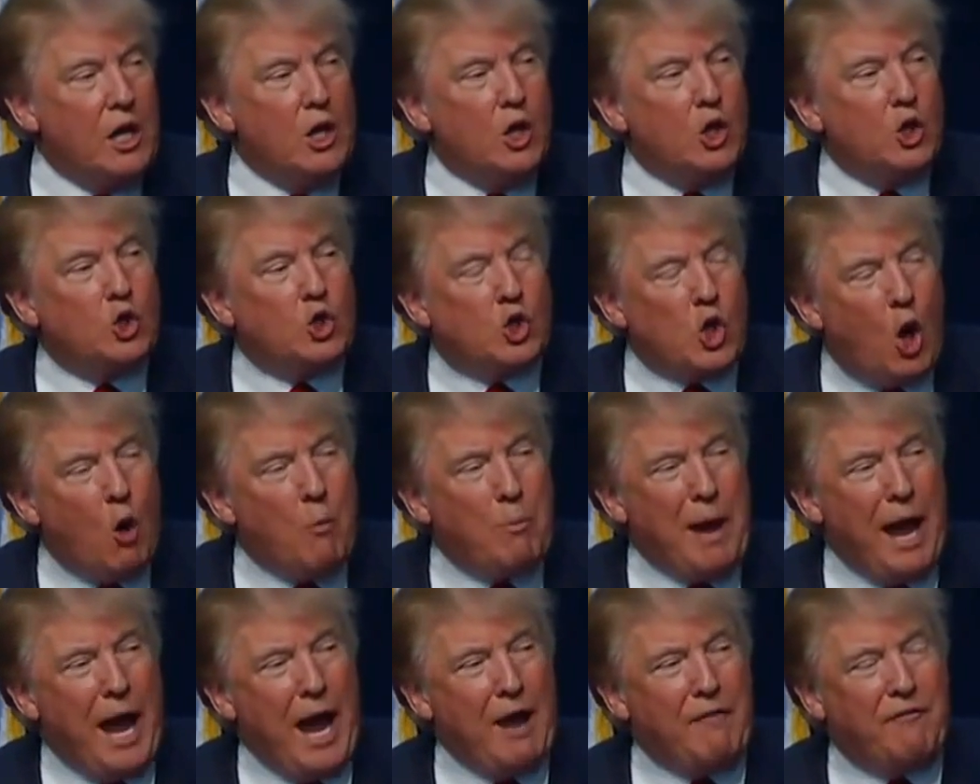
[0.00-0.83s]
So
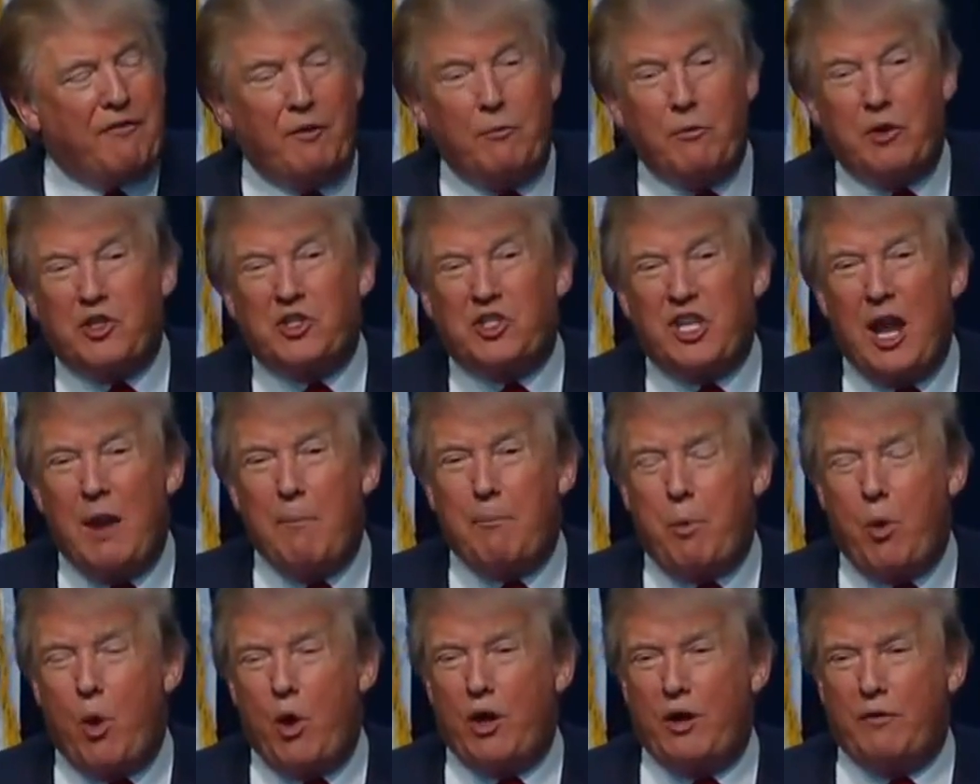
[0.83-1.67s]
bad from the
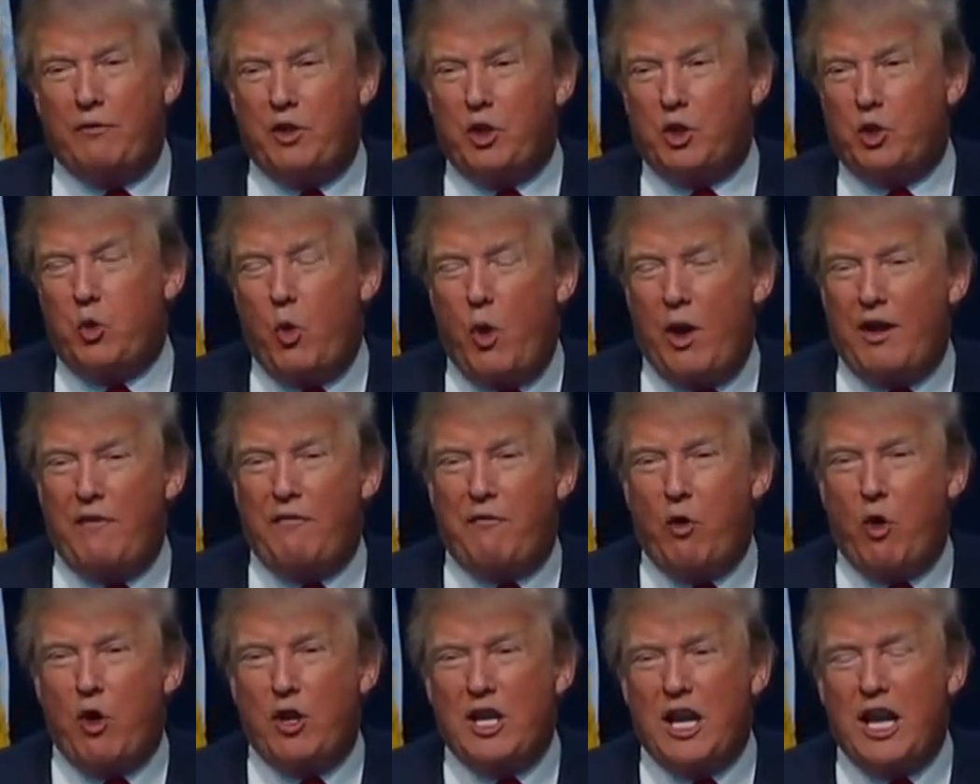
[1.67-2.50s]
standpoint of the
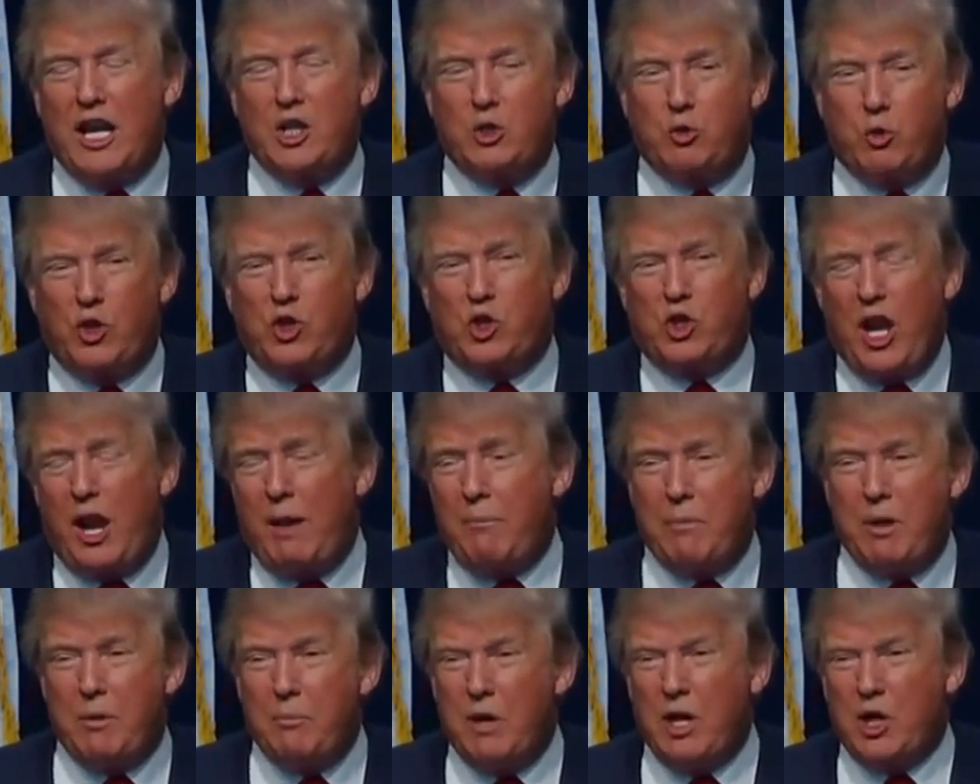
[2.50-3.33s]
24 days, which
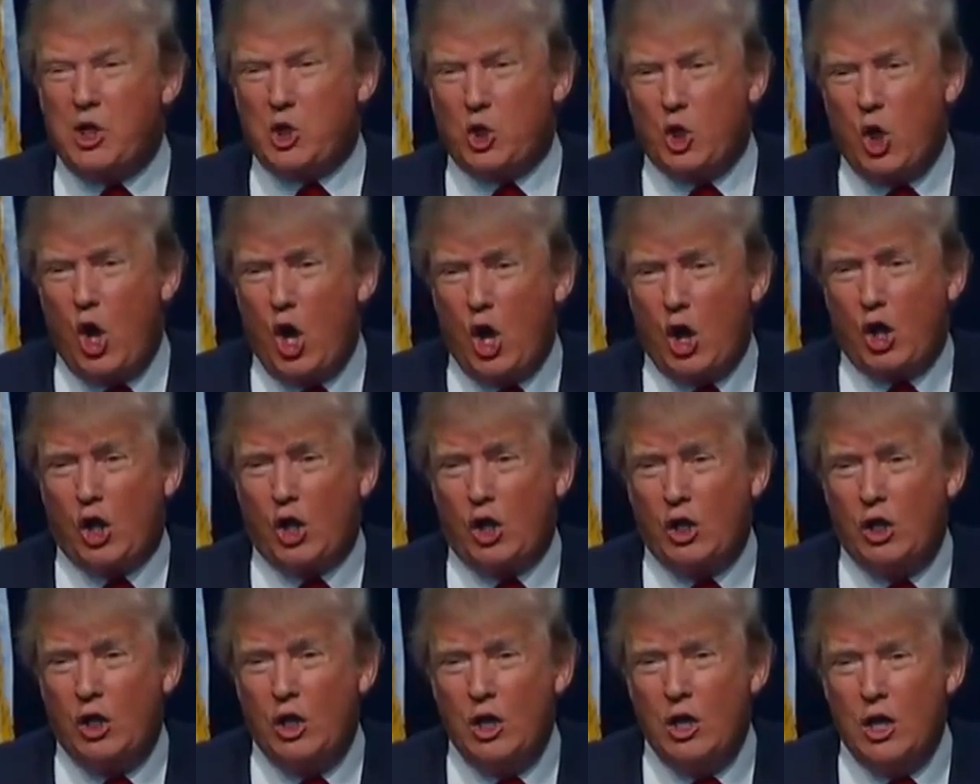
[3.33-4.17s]
can be much longer.